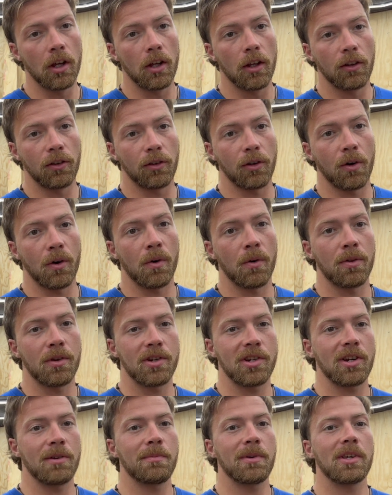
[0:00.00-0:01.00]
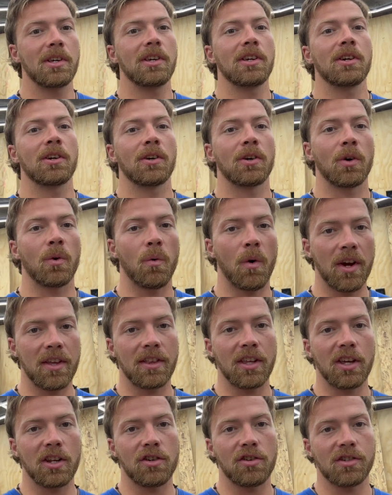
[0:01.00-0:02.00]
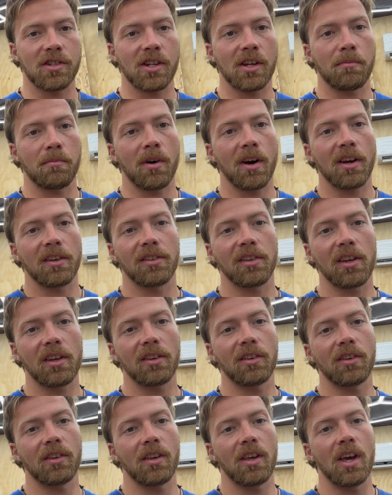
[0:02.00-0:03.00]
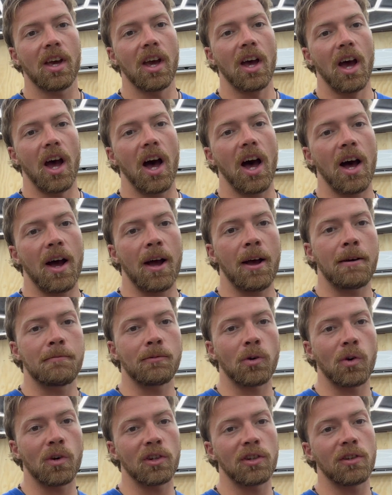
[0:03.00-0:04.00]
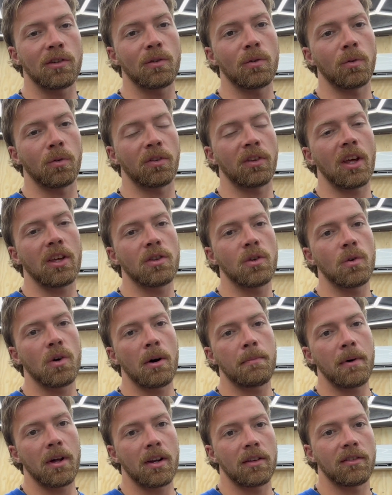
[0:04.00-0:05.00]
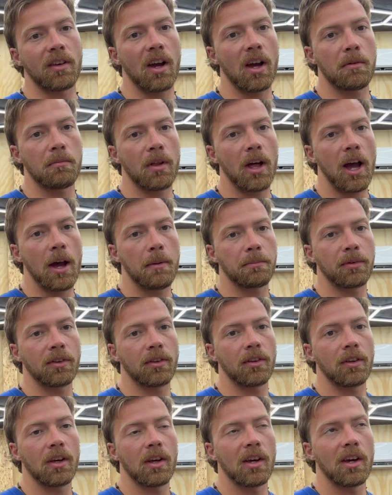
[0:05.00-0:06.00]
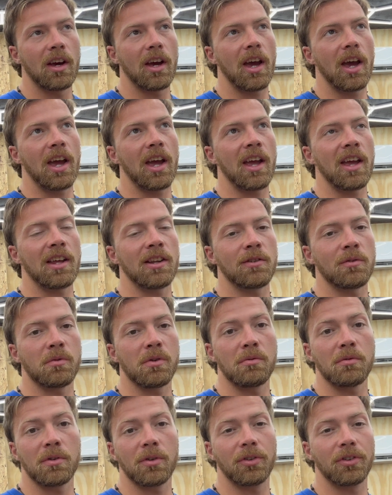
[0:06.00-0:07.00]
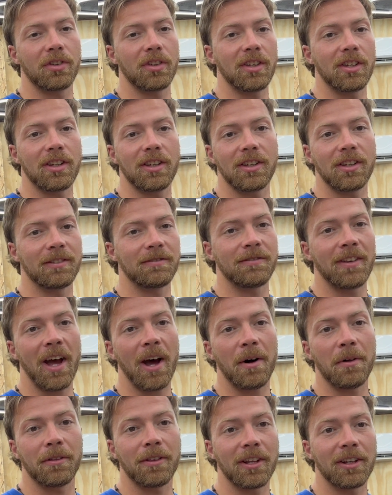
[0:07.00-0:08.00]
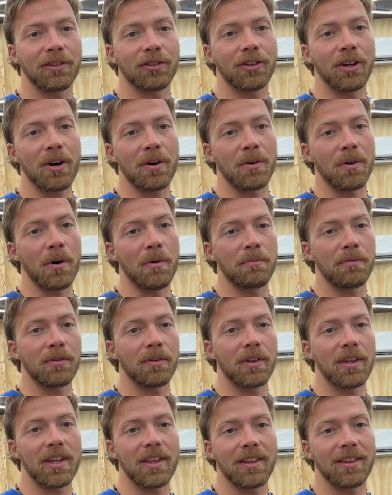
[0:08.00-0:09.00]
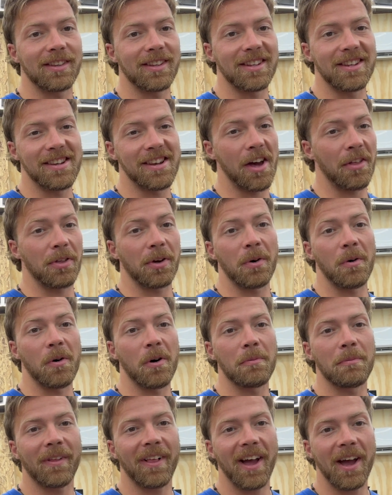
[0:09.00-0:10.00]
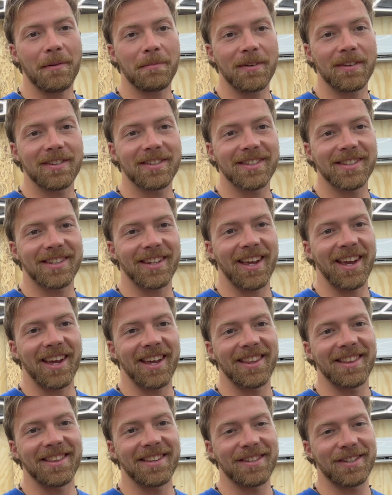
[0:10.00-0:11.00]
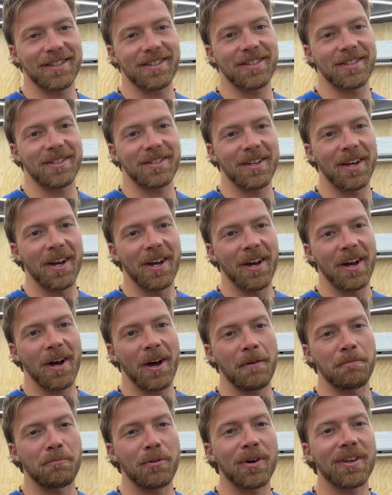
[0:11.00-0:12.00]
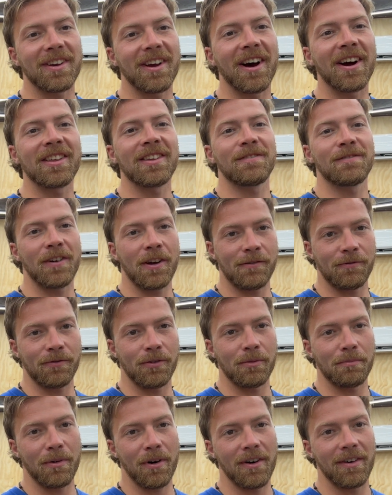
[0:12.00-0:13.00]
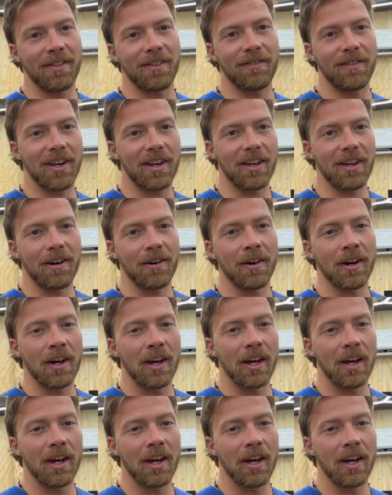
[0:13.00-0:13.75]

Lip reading: So this should be quite the interesting process. I'm going to set you up on a time lapse and we will see how things go. Hopefully nothing horrible happens and this is a pretty uneventful part of the video.